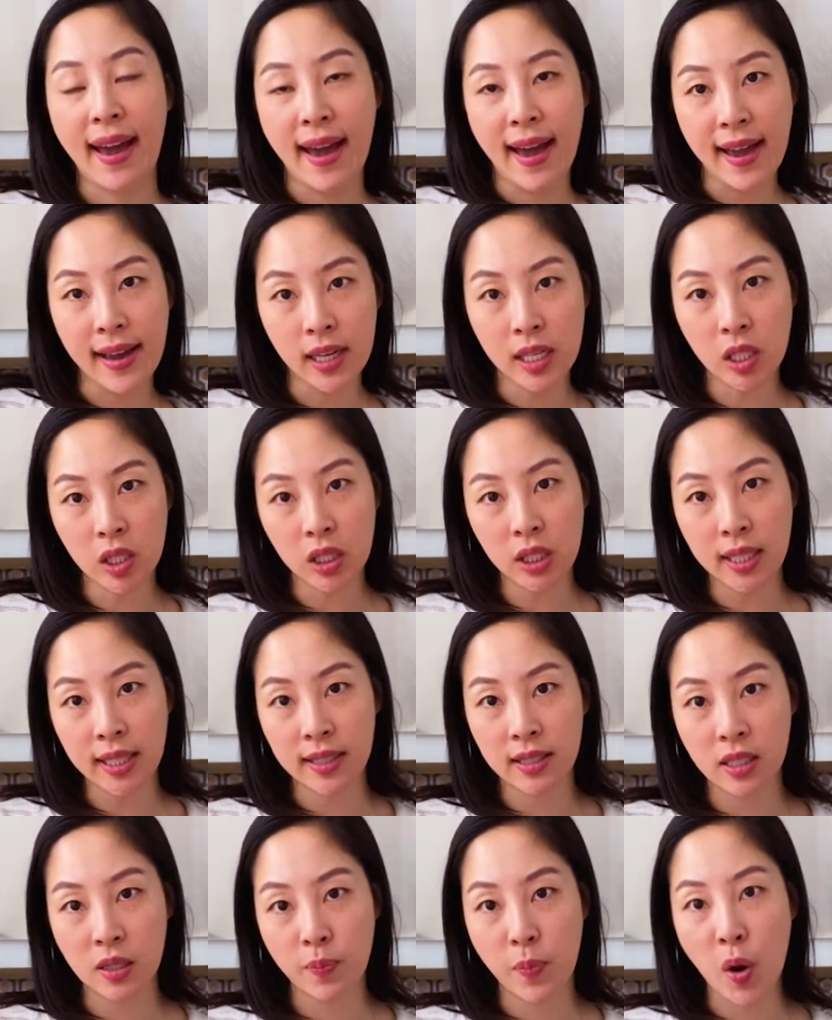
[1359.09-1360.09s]
ankle
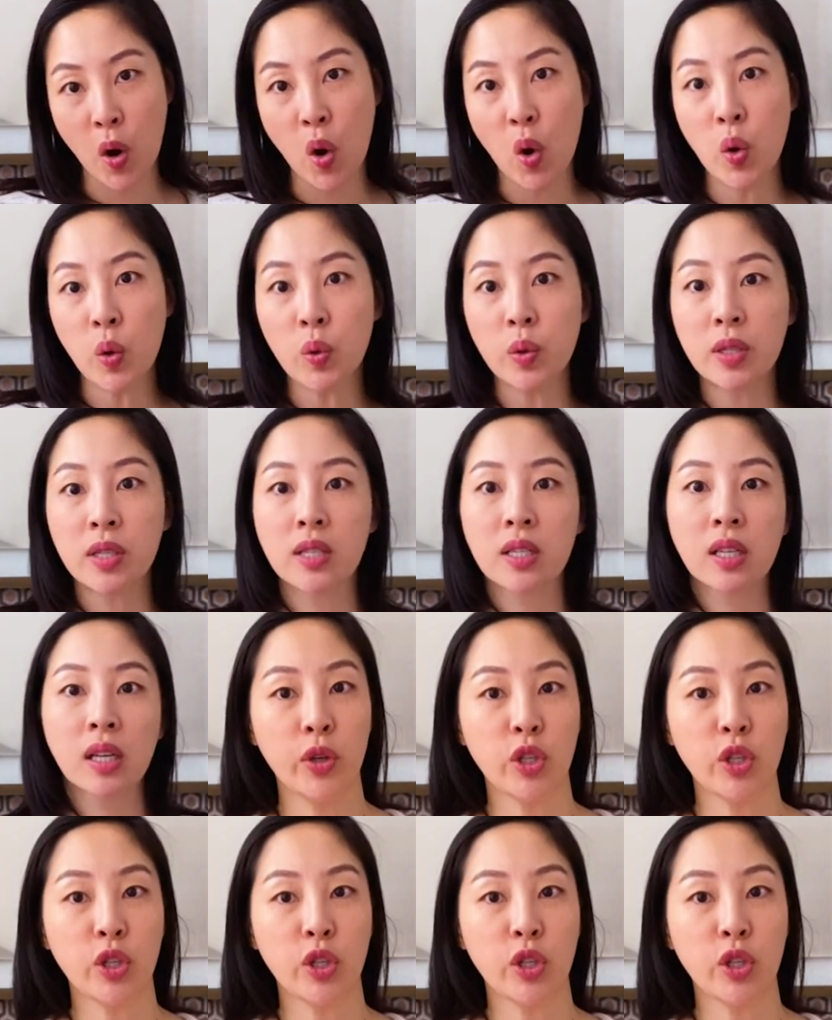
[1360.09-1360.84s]
exposed,